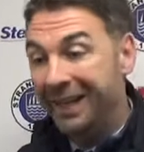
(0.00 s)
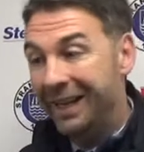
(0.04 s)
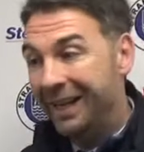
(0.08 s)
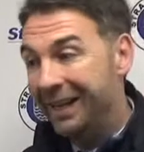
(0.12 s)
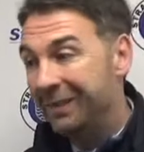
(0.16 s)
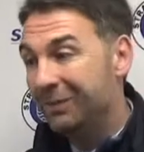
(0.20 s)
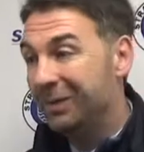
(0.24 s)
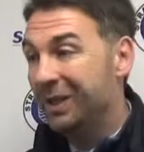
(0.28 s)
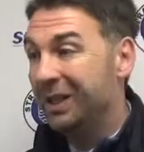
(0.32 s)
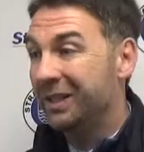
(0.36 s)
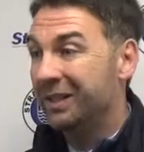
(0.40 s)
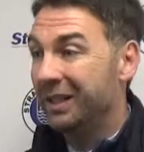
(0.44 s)

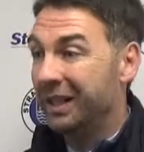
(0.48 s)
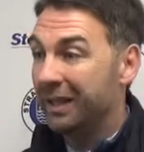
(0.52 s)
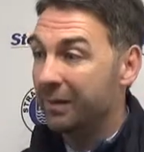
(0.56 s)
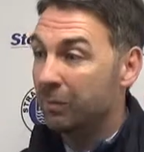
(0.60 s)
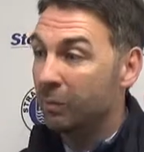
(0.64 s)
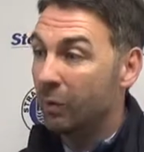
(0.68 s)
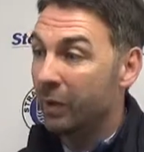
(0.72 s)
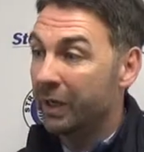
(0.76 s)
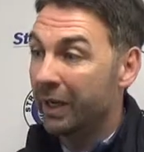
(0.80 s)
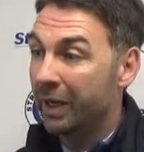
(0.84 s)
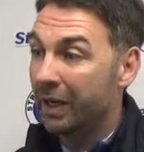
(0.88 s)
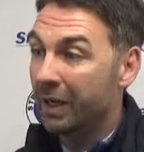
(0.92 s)
Every
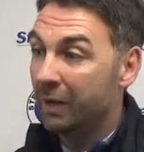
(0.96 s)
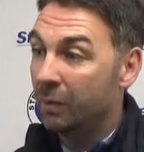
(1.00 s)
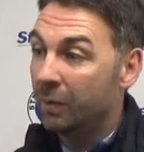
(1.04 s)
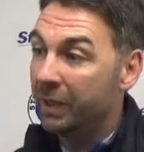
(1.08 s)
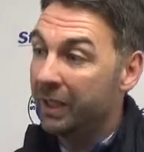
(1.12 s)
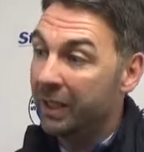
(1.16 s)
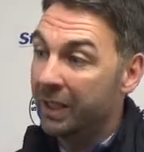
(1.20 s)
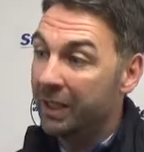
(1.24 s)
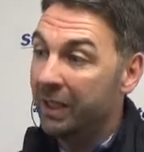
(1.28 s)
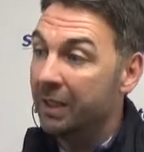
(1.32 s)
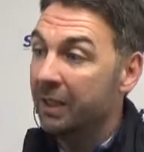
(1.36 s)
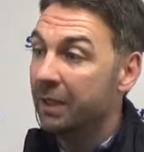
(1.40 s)
time we got a
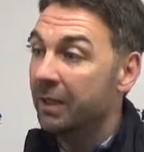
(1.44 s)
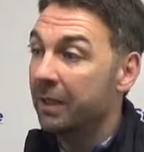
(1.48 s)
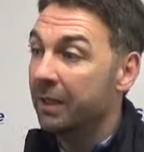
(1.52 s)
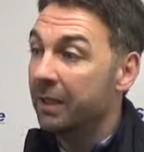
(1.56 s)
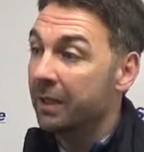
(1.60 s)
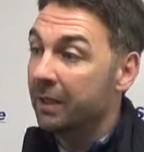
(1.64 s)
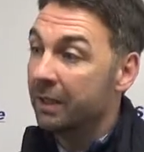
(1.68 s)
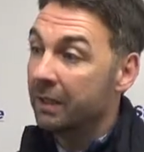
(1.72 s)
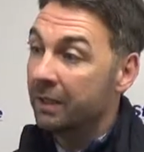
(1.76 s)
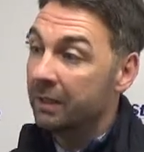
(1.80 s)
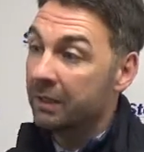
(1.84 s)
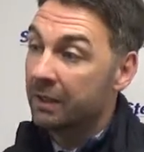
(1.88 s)
wee
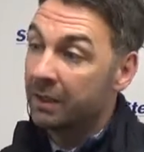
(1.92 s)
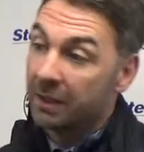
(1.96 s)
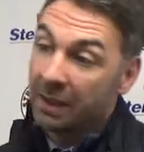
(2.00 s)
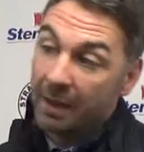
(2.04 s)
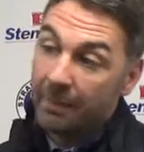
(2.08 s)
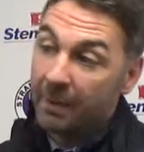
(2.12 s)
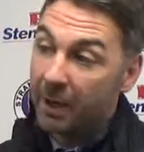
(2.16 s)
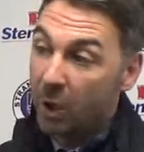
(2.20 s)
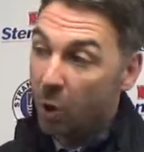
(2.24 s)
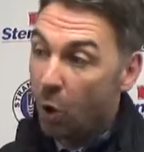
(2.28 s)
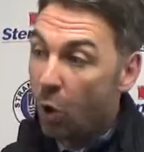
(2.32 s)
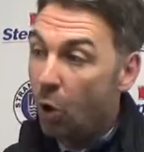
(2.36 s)

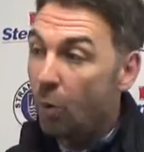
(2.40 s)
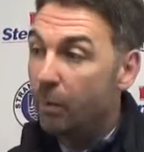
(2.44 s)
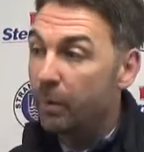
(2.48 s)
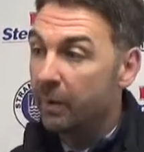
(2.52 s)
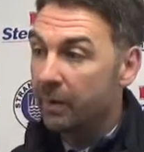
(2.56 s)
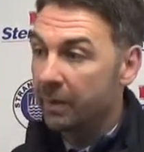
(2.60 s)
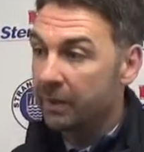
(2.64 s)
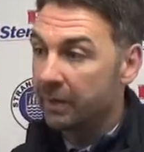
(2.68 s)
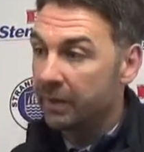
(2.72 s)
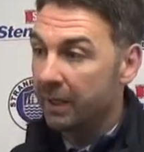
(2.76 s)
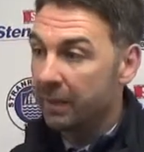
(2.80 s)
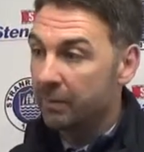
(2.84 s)
glimmer of
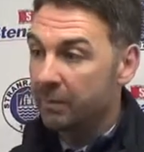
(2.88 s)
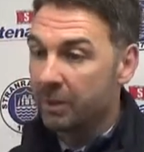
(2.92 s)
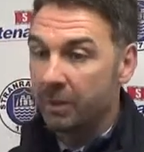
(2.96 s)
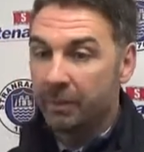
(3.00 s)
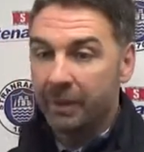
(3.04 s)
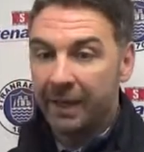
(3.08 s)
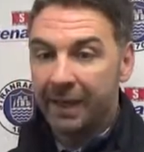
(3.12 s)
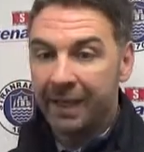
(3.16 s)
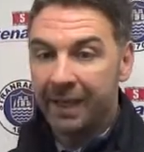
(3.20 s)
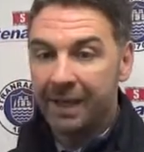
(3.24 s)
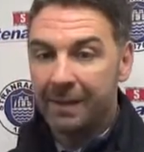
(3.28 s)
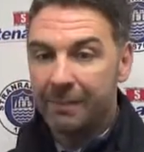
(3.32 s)
hope in terms of
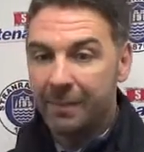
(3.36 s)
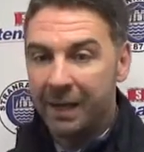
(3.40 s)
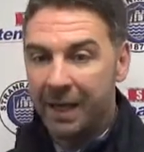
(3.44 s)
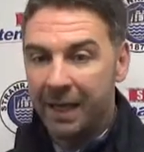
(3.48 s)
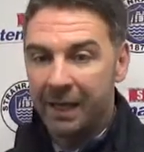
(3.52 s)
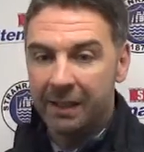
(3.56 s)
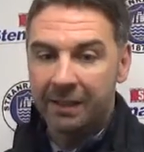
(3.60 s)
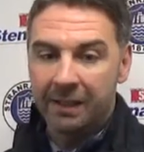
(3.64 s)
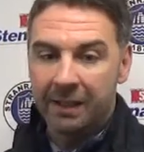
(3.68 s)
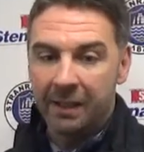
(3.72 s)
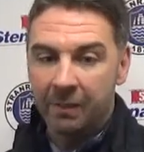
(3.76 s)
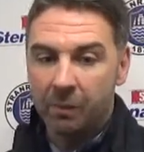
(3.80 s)
bringing it
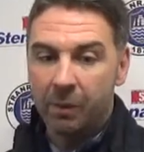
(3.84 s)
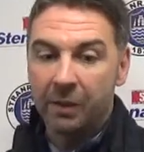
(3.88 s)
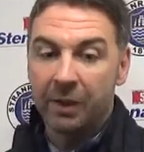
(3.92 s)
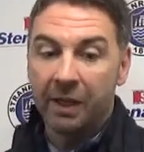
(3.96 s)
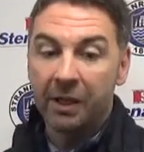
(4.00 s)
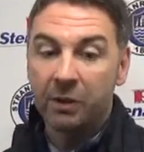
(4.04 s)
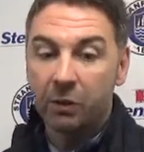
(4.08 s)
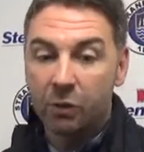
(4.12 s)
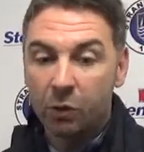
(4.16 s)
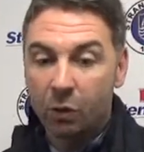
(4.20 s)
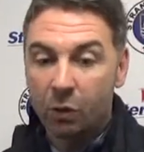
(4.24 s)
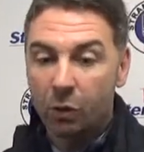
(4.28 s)
back to
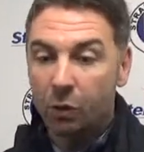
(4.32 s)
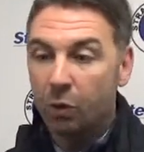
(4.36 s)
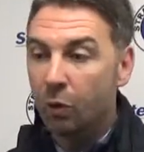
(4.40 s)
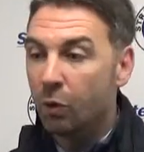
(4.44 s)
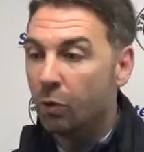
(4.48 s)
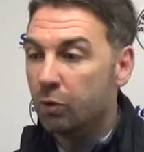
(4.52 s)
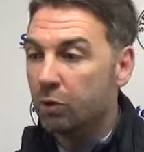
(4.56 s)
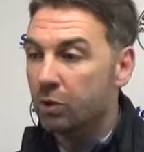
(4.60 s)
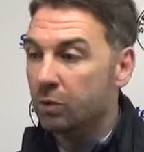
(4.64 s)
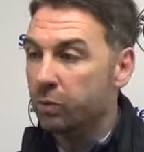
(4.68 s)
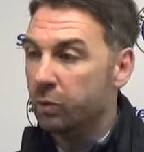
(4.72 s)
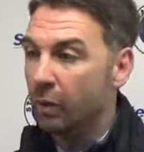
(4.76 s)
within 2
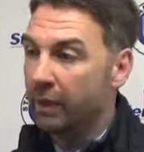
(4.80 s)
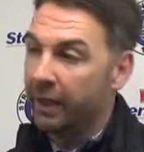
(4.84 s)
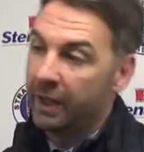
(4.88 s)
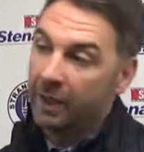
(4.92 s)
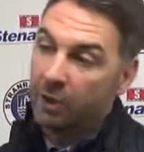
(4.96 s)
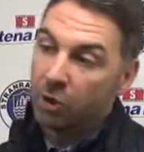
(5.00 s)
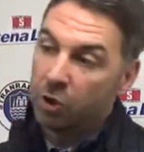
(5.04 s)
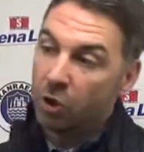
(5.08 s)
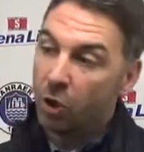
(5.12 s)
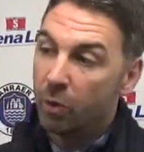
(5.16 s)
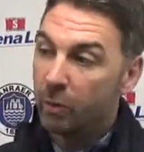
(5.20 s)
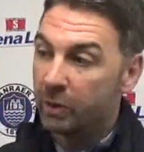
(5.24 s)
goals, we
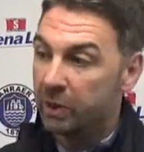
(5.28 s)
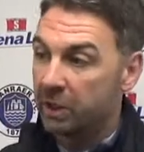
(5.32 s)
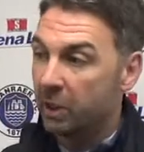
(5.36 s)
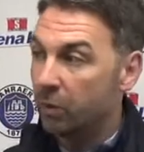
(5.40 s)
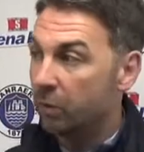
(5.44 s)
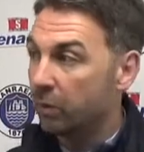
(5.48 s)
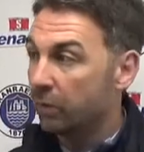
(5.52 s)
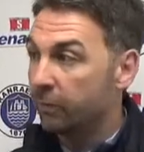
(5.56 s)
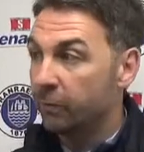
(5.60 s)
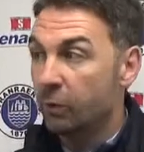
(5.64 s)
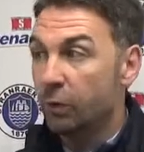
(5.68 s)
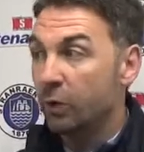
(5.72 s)
then shot
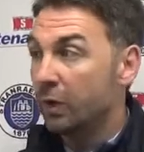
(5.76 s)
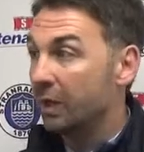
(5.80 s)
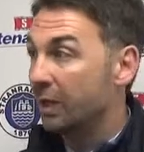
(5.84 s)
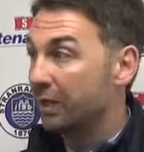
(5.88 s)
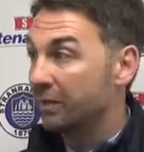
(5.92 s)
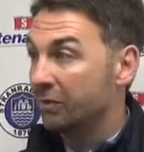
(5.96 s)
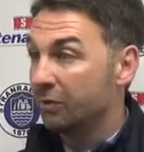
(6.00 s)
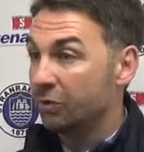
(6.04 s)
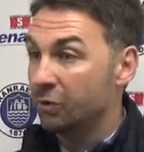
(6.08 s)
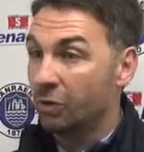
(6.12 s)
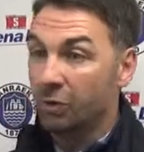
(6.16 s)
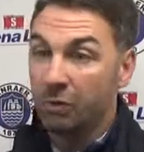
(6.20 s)
ourselves on the
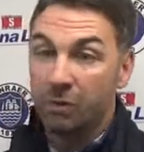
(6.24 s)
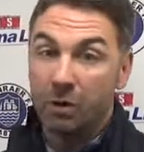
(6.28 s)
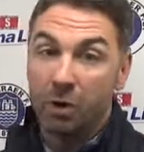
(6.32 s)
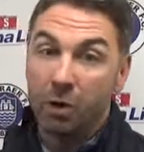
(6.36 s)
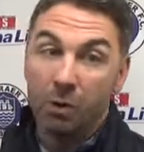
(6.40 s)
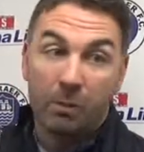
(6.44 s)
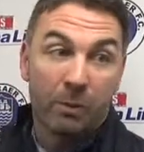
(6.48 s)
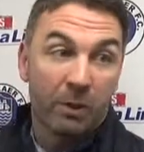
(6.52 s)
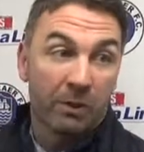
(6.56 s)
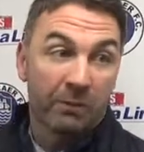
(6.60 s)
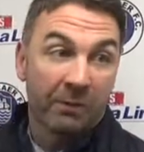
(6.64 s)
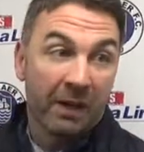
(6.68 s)
foot, you know,
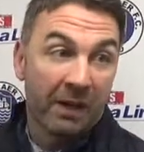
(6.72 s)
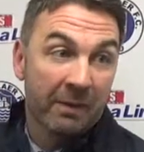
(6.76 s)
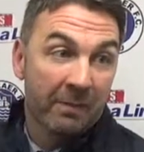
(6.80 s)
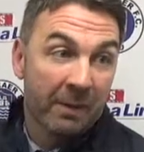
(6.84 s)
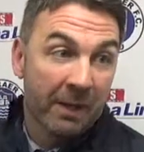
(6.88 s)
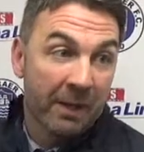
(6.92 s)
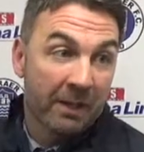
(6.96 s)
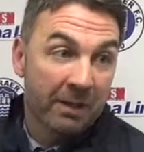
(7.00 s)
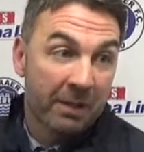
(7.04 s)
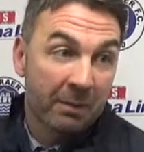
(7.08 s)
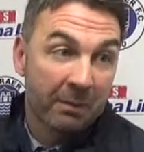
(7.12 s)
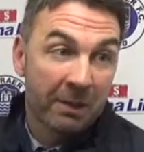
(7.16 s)
almost 5
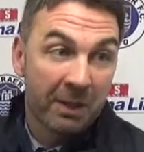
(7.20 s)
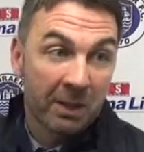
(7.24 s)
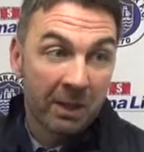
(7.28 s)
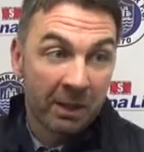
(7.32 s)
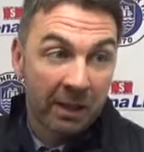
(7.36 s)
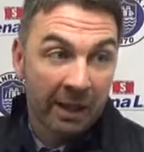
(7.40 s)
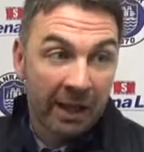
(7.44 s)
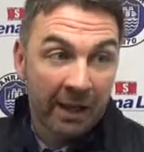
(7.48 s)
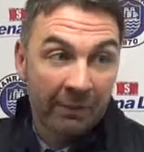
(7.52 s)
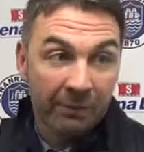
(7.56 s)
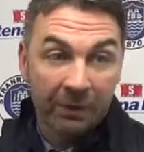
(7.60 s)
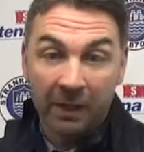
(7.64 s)
minutes
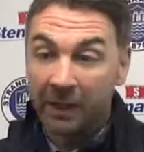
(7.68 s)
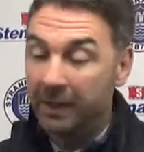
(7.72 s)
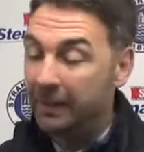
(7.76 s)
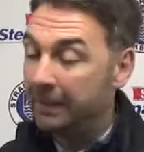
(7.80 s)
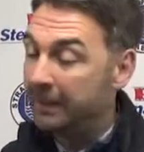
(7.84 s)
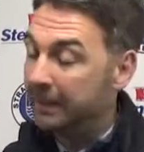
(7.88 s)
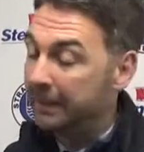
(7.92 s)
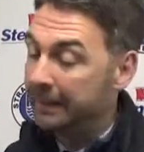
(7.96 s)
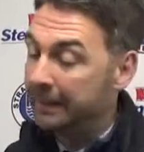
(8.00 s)
immediately after it.